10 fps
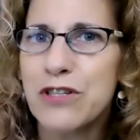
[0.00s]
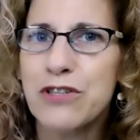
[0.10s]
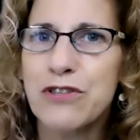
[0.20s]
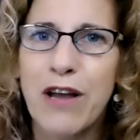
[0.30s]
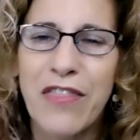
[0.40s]
to
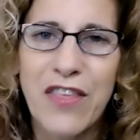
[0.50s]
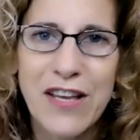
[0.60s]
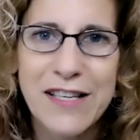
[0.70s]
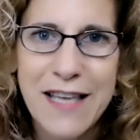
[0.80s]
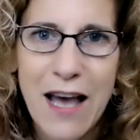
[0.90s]
try
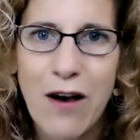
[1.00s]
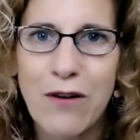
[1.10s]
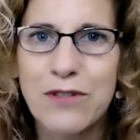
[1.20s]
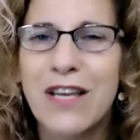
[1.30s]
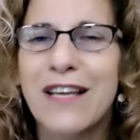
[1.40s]
things
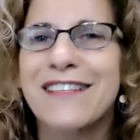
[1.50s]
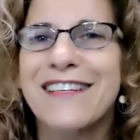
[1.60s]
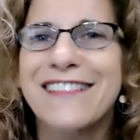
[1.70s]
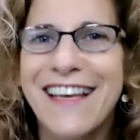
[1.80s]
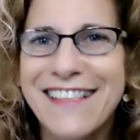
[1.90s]
out,
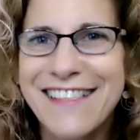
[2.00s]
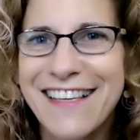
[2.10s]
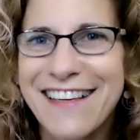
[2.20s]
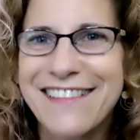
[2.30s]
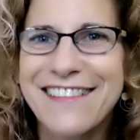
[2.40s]
to test
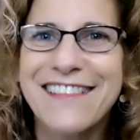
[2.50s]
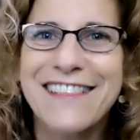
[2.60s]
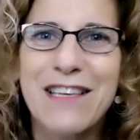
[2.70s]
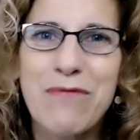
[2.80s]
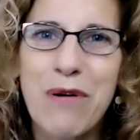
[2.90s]
things, to
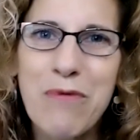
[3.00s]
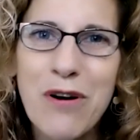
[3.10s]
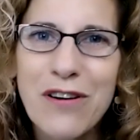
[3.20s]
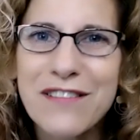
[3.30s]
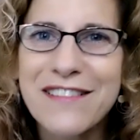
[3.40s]
see what
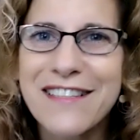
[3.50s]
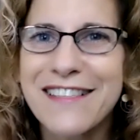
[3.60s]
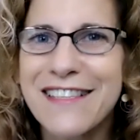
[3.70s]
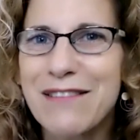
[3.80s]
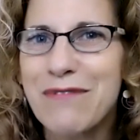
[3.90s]
works, to
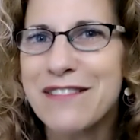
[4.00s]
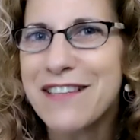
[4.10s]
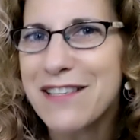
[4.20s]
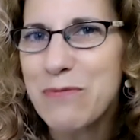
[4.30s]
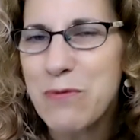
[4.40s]
see what
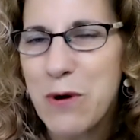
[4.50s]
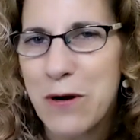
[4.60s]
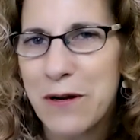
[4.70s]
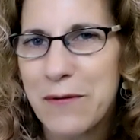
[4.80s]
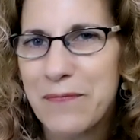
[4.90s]
doesn't work.